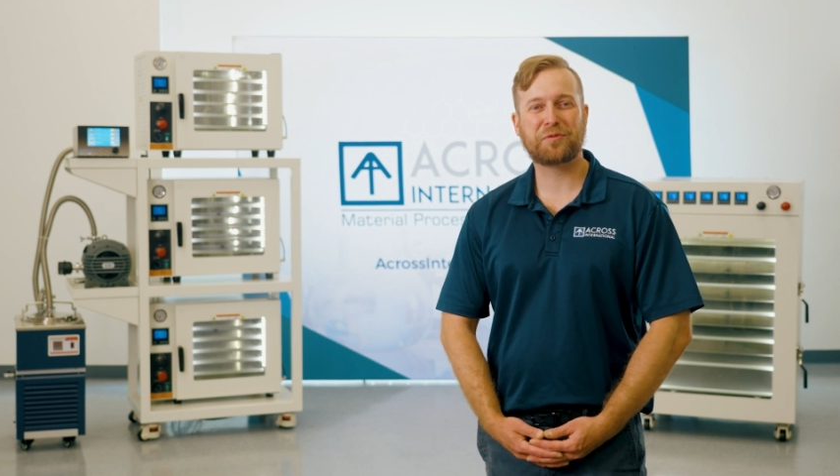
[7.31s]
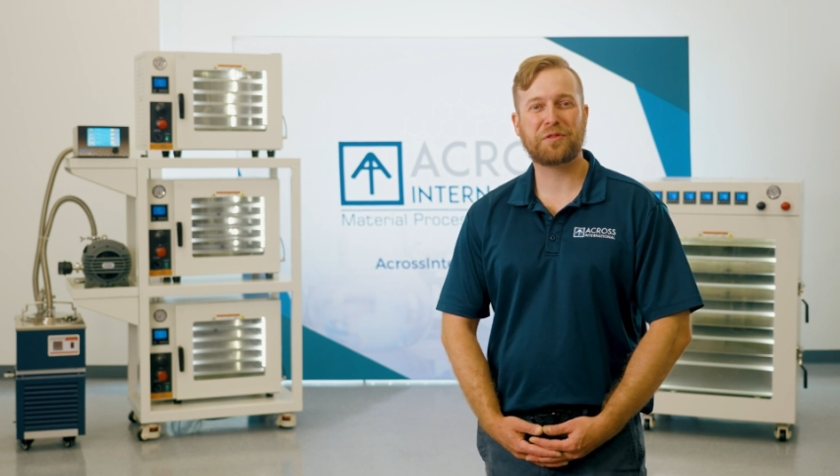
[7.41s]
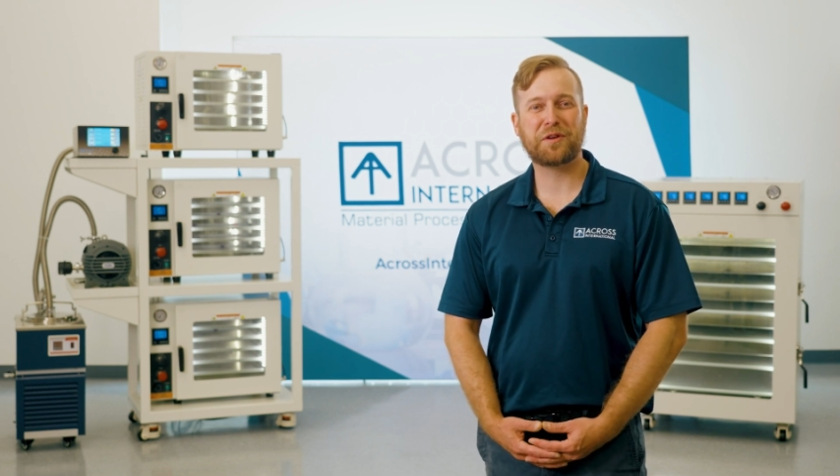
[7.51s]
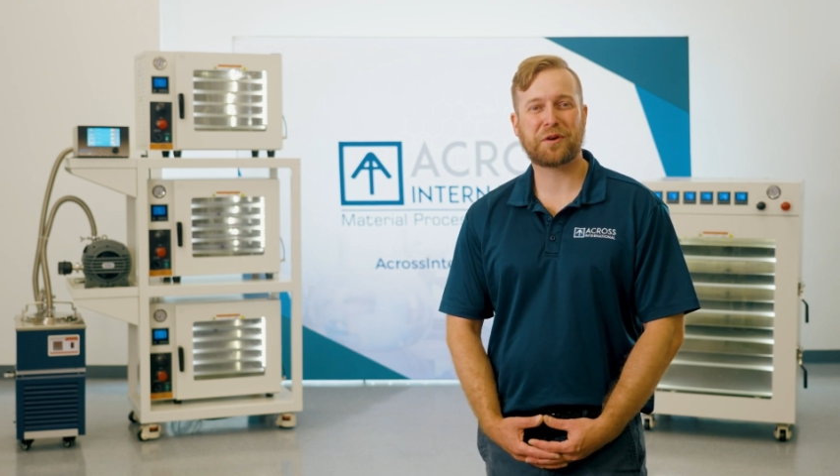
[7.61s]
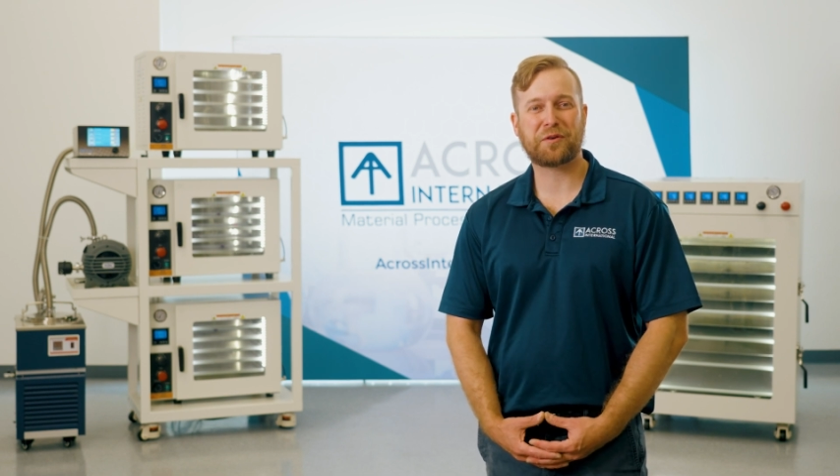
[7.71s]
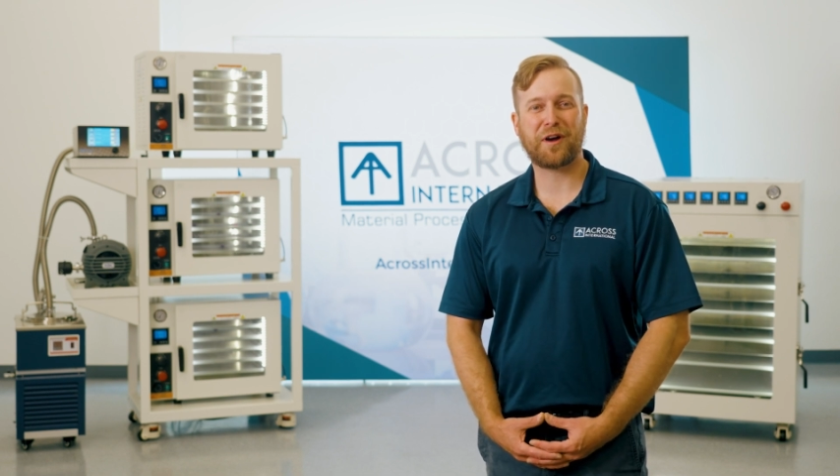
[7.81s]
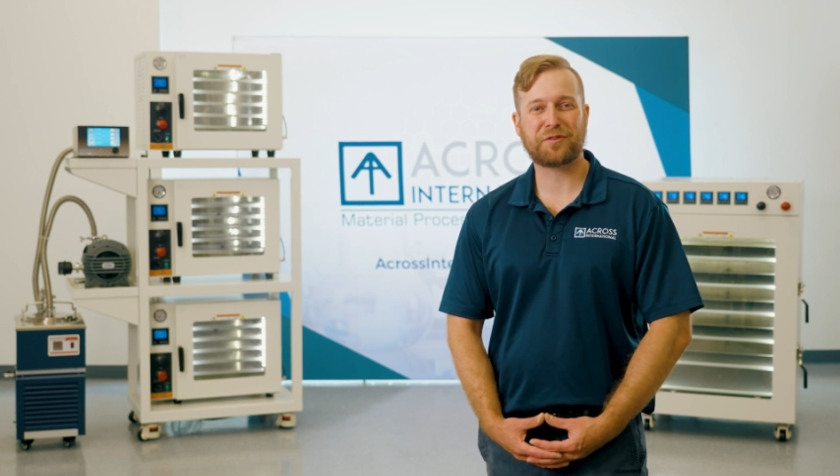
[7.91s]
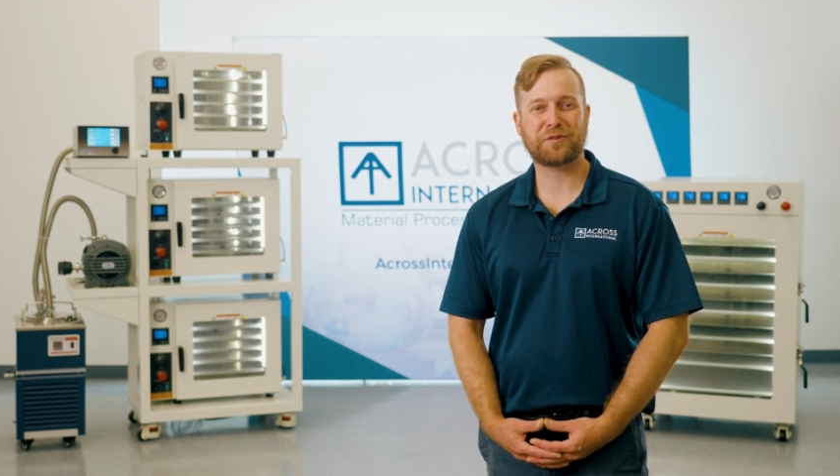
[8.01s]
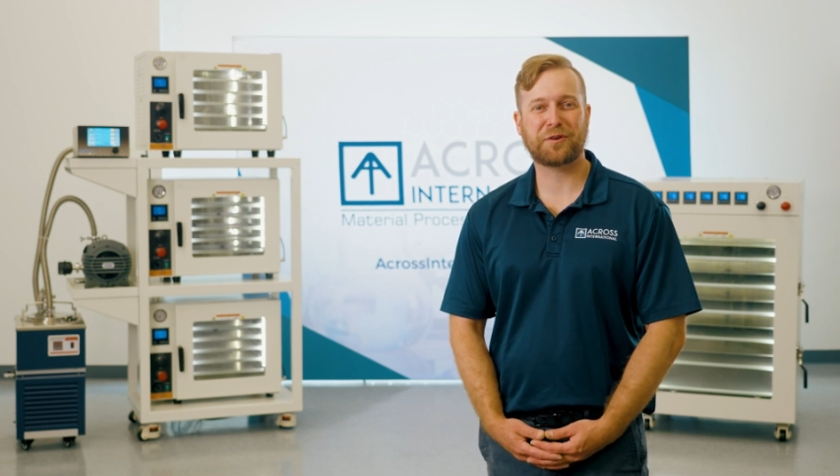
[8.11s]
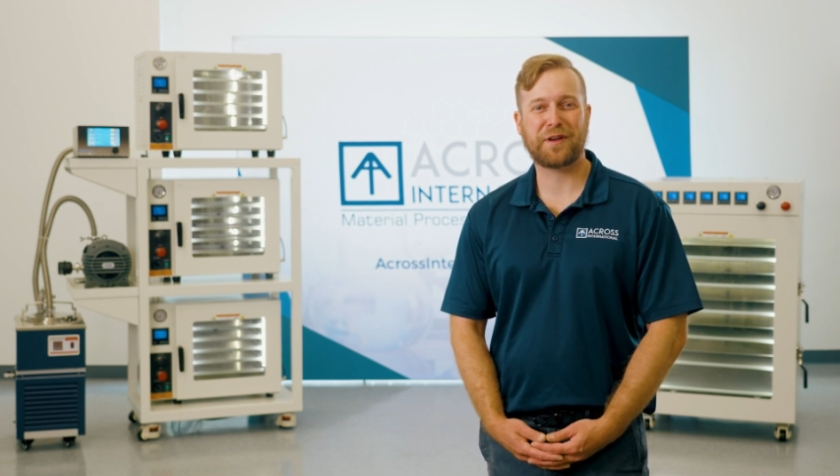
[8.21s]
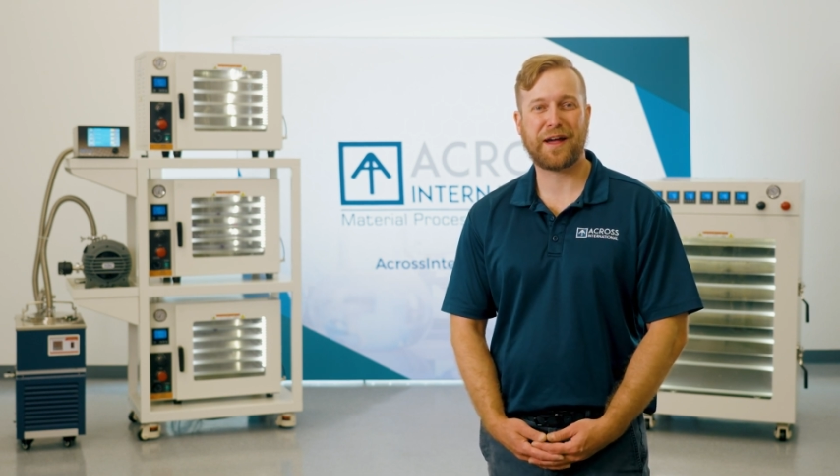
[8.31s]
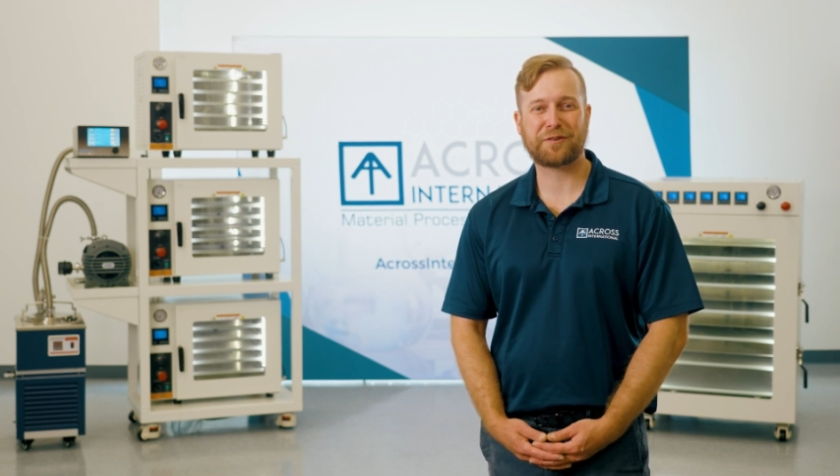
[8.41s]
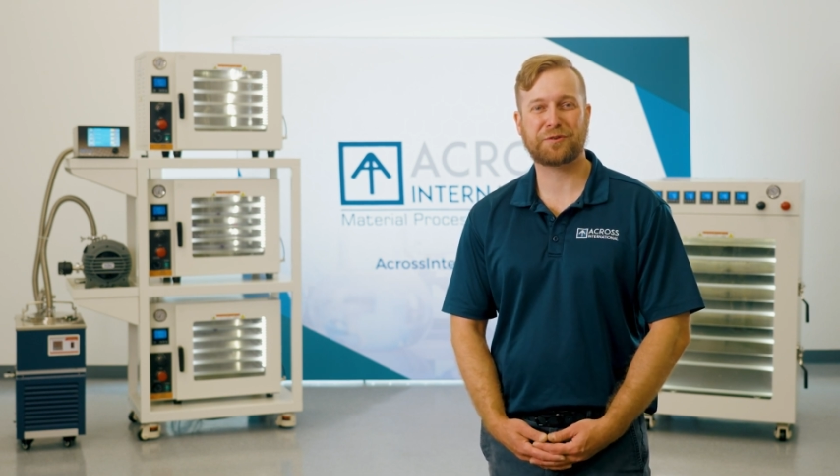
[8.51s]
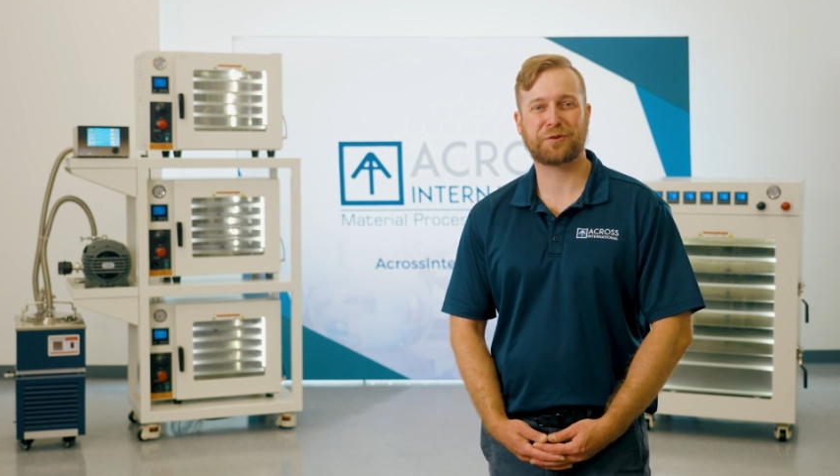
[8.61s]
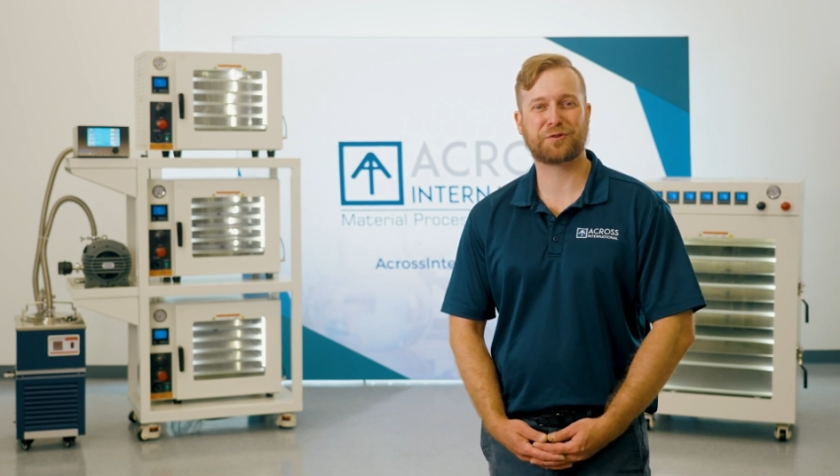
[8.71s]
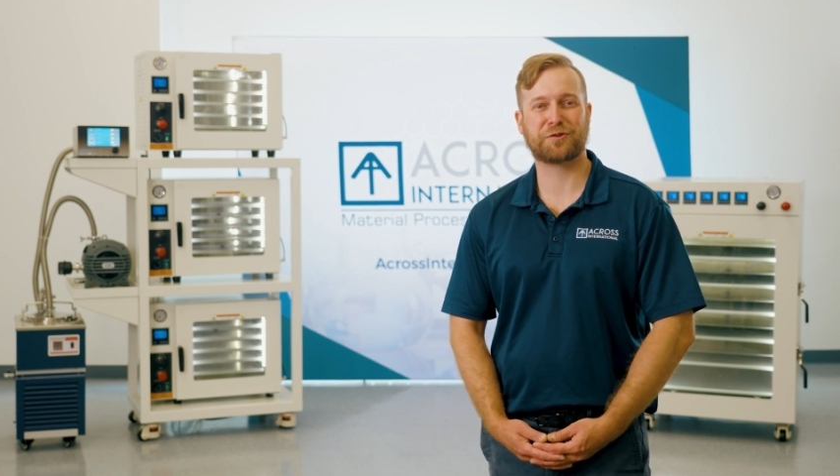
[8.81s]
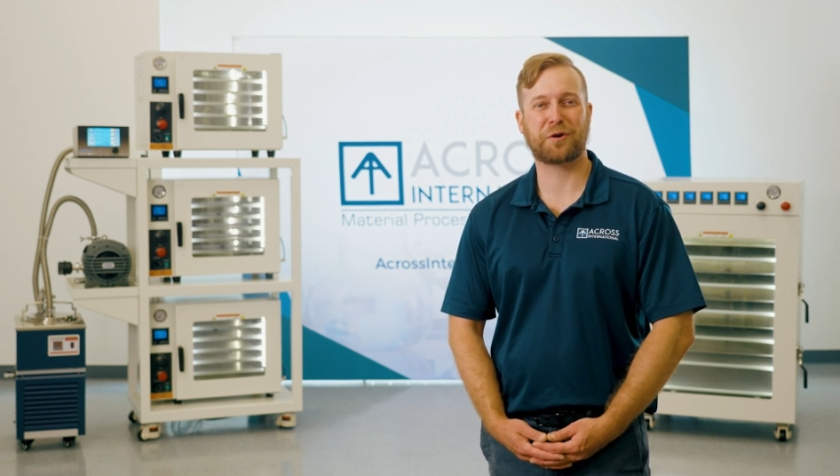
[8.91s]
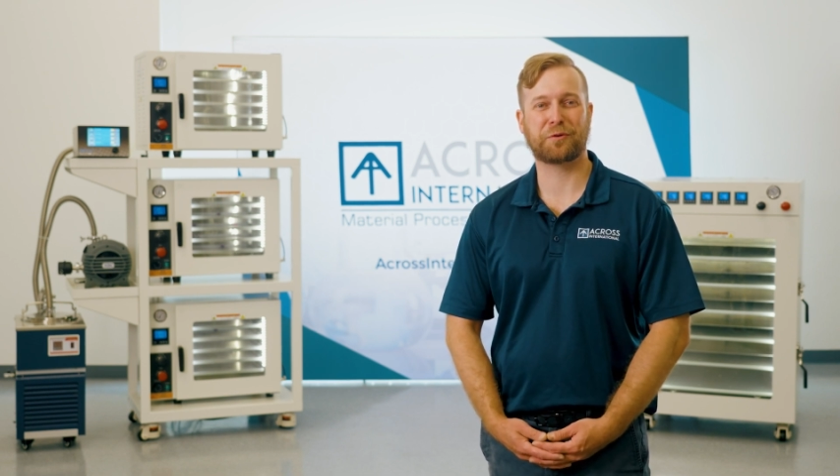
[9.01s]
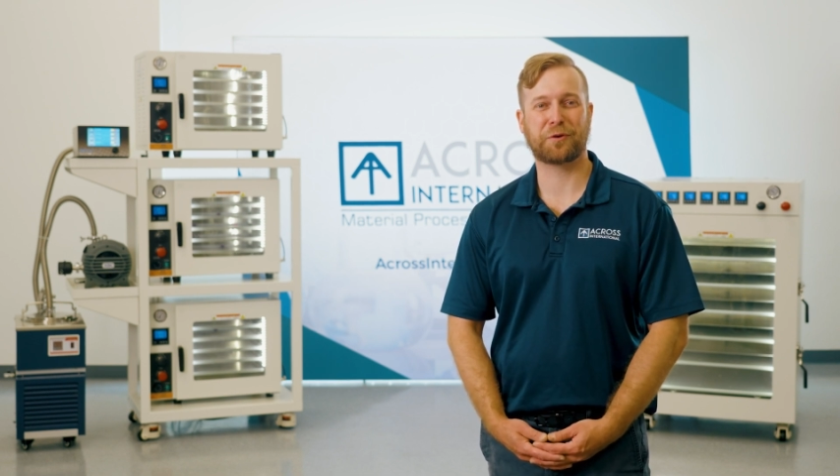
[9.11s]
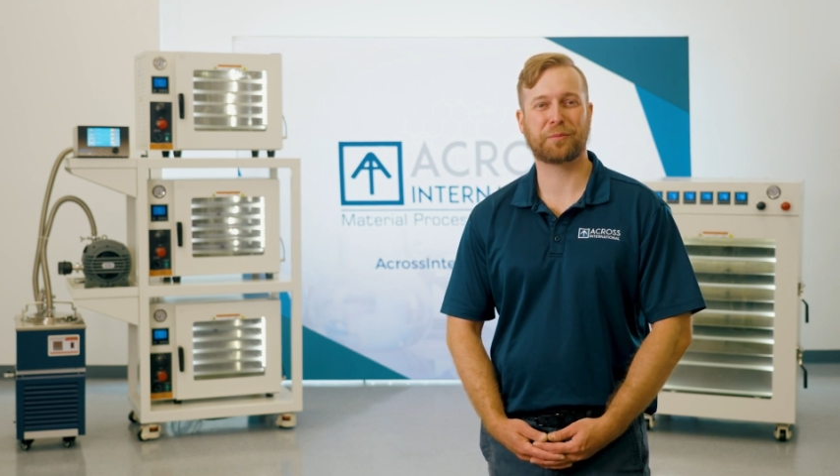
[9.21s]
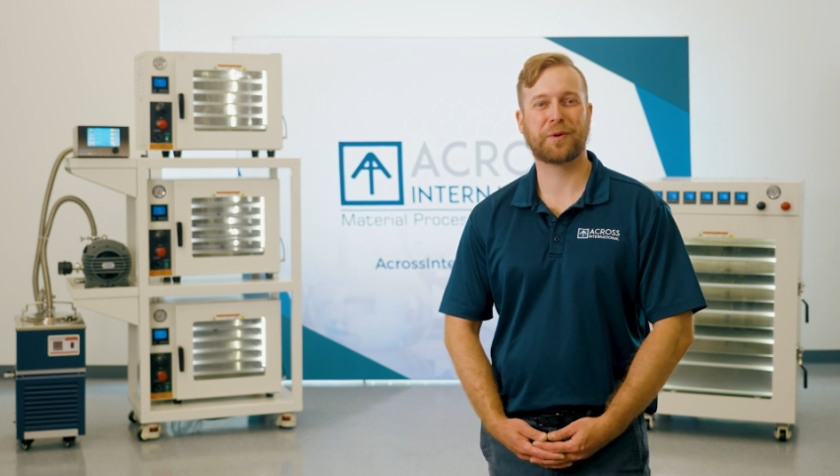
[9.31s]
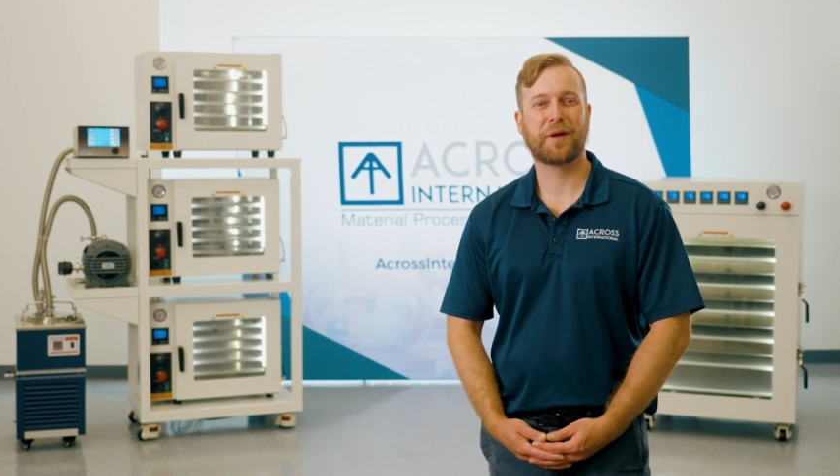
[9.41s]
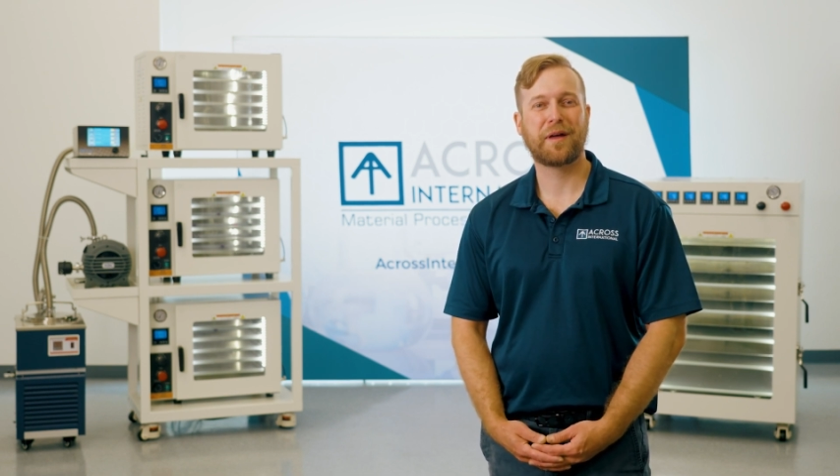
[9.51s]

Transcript: to the Across International Showroom.